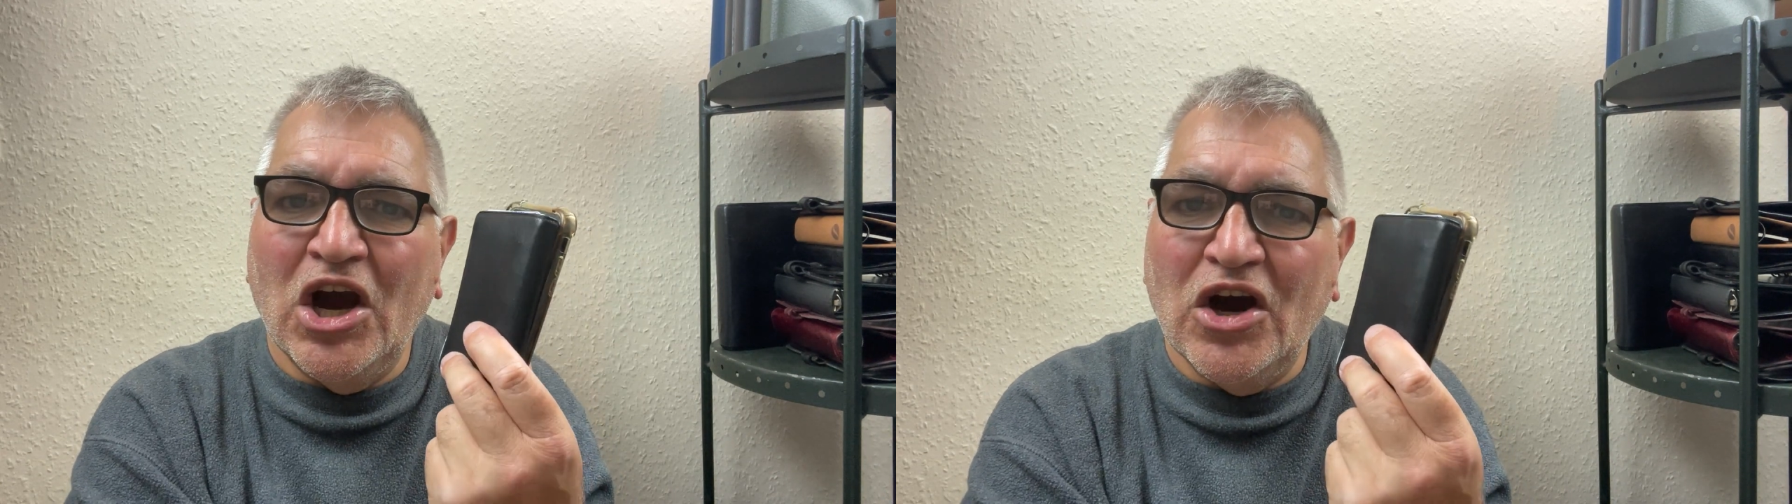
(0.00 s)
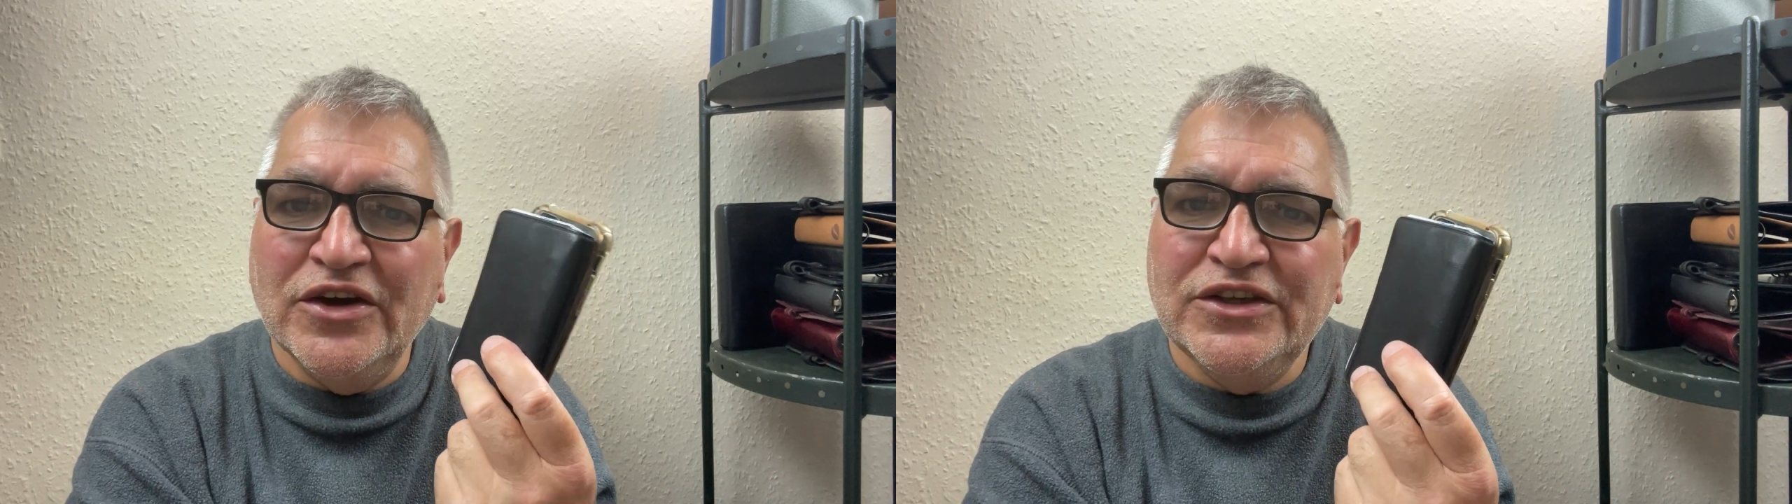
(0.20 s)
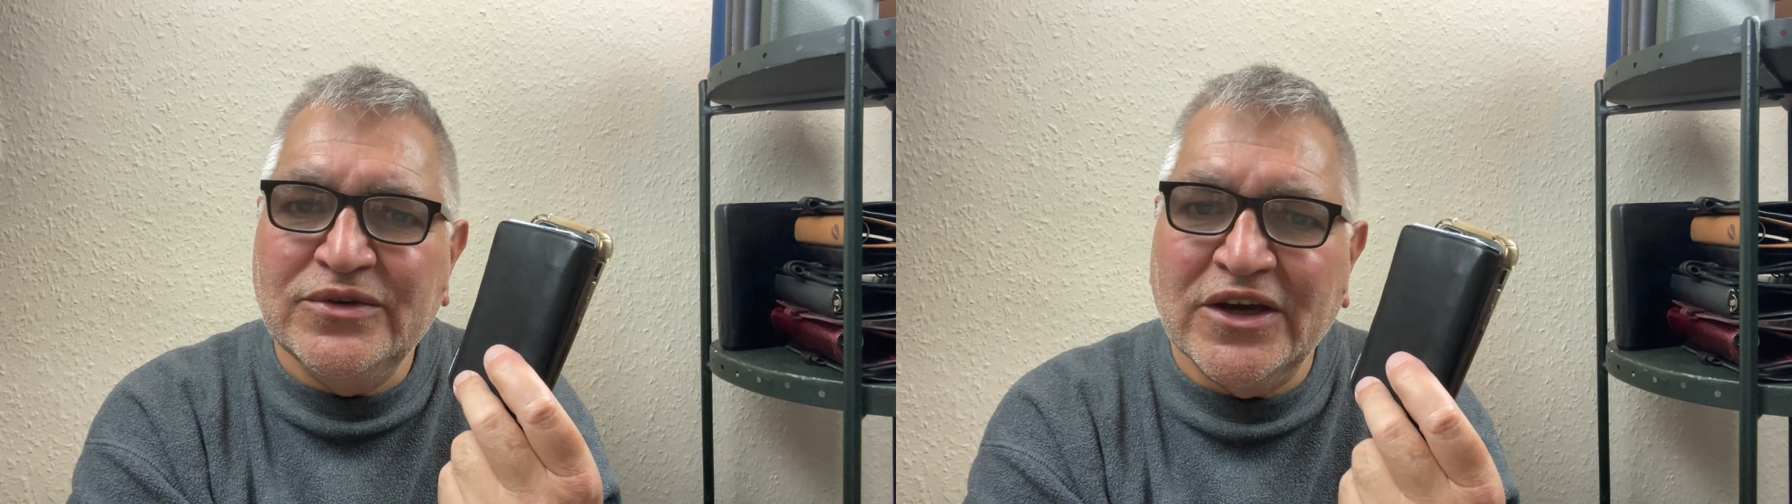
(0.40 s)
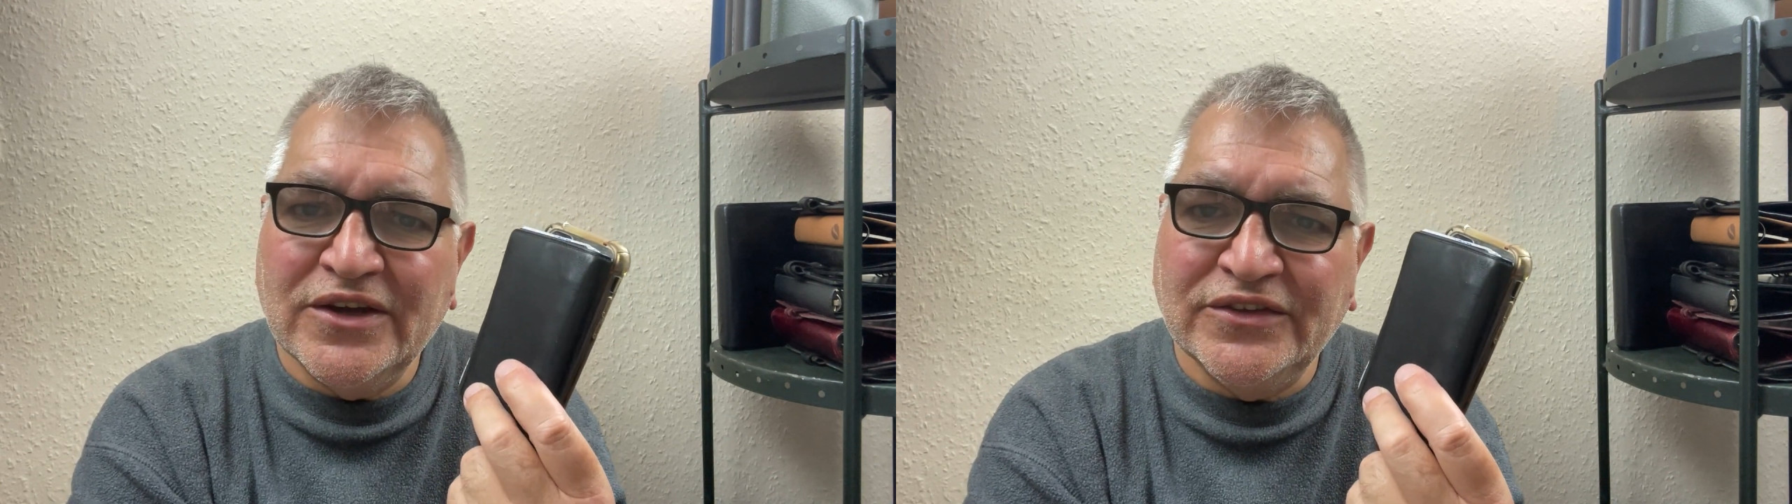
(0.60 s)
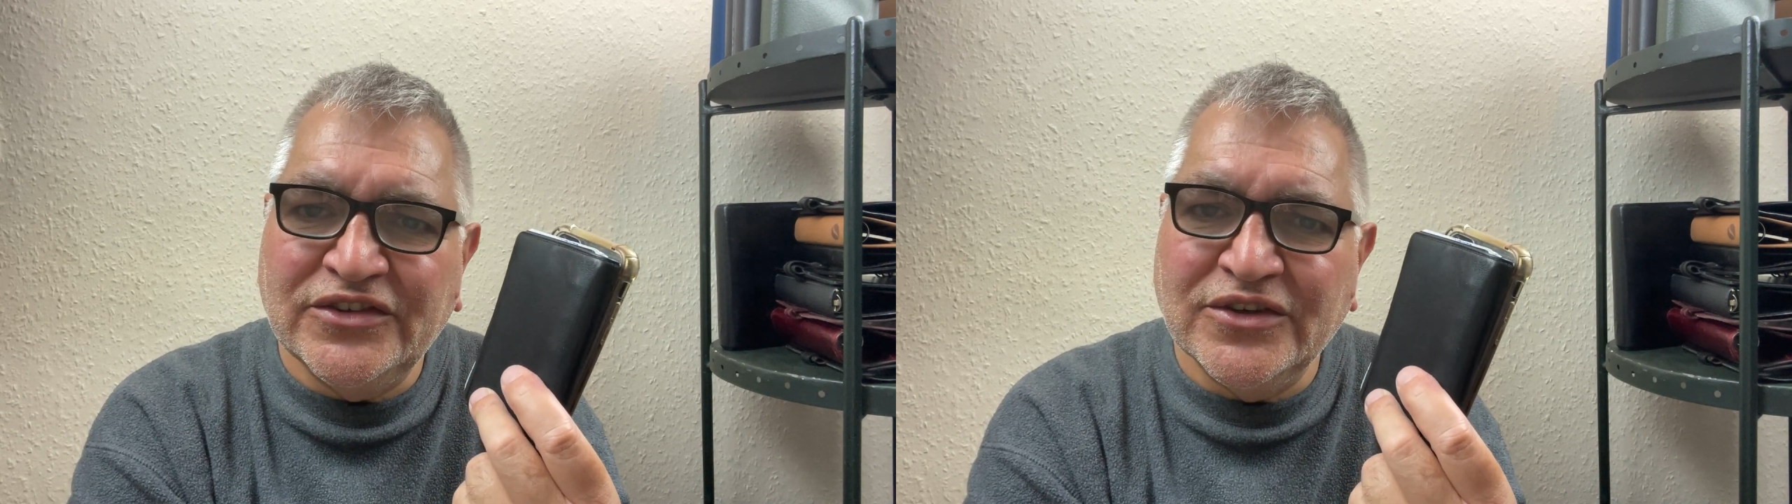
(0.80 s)
Are you
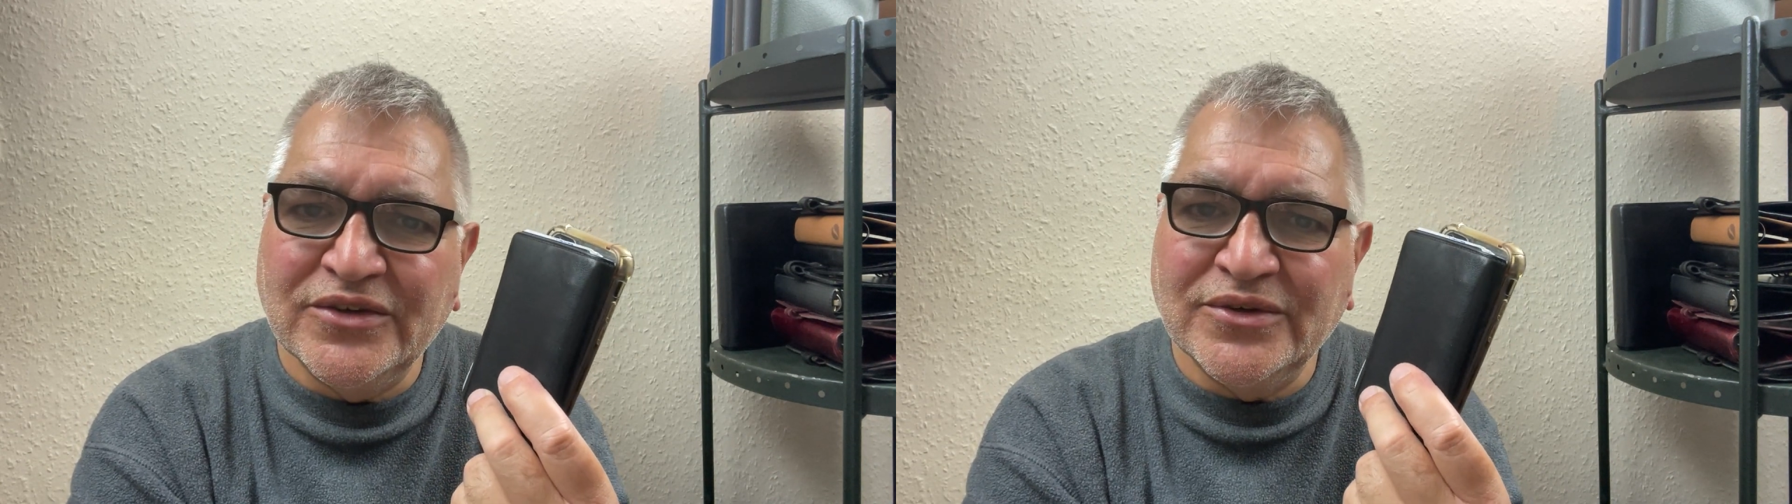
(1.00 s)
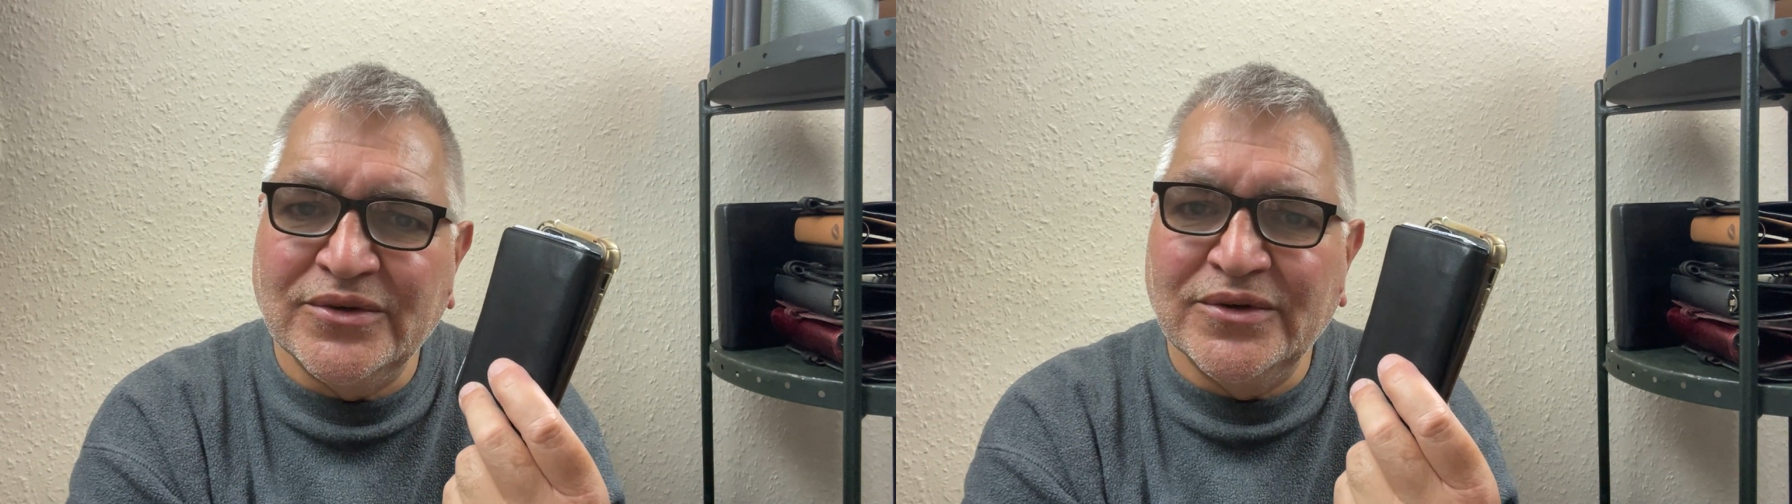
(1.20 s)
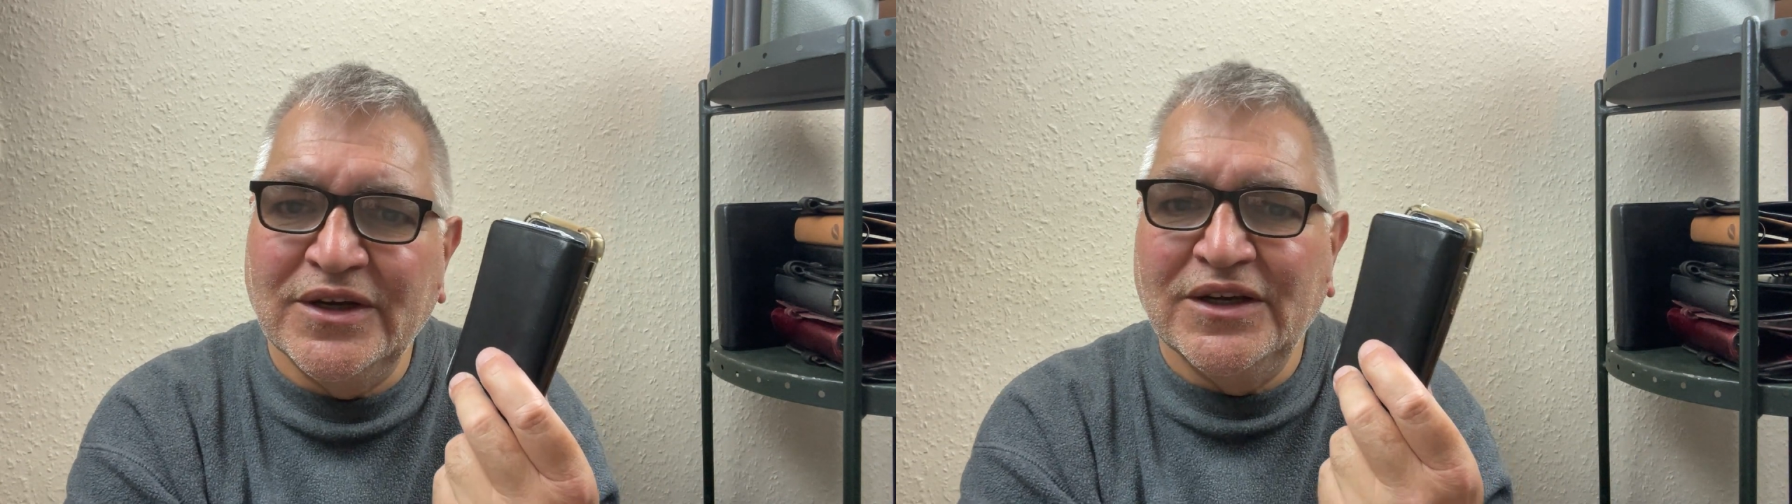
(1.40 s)
going to